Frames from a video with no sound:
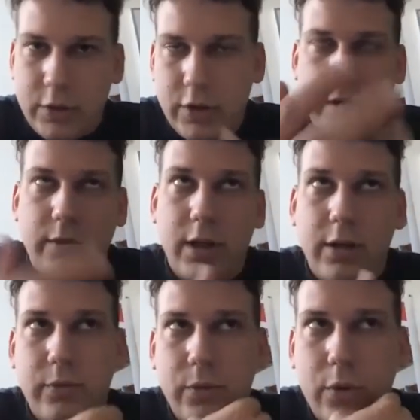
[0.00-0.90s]
just
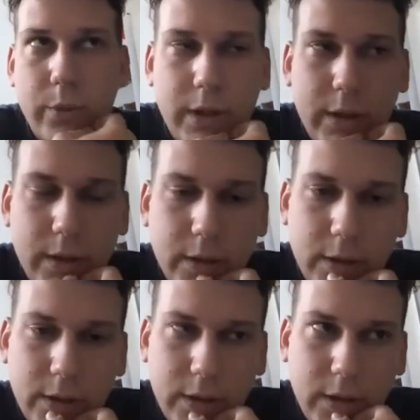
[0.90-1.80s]
like flowing in
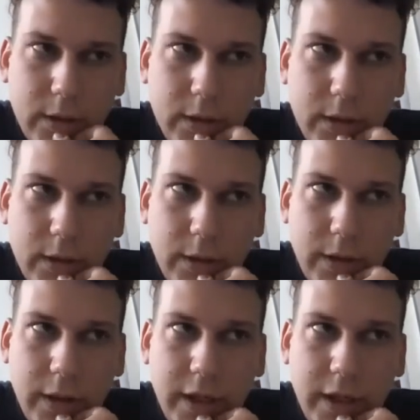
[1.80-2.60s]
the